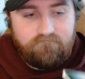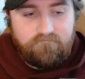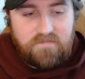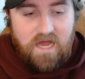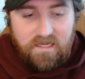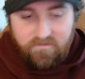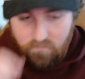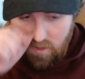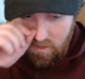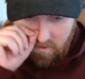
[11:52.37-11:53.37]
got to give them
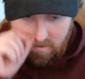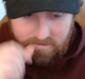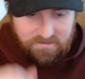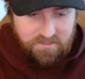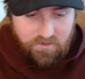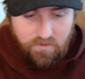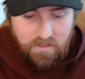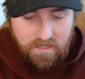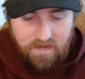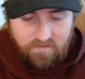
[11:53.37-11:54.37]
credit where credit is due.
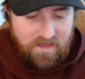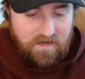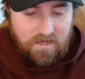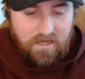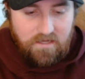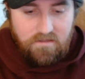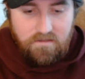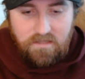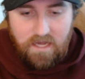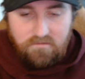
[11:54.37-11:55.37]
And then I
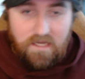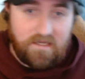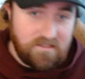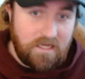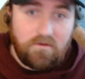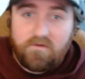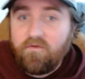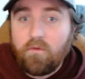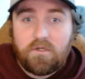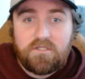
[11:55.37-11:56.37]
guess I look
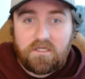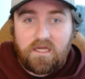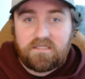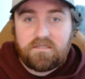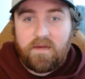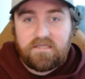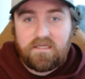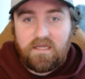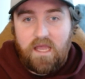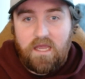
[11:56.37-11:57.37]
forward to
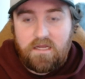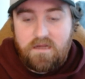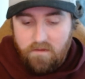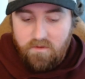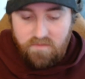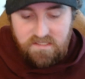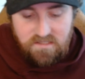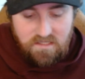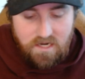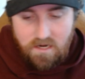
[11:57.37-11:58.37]
customizing a cockpit piece
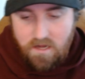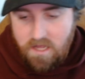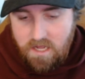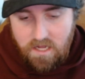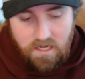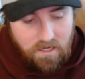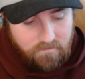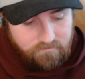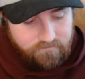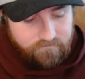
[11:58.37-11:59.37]
in there.
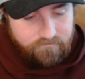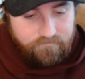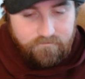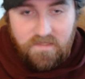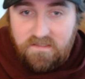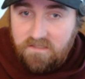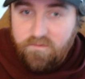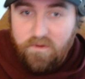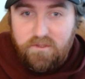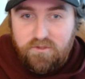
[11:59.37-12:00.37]
It does
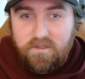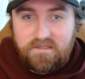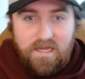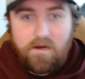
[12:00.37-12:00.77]
bring me joy to tinker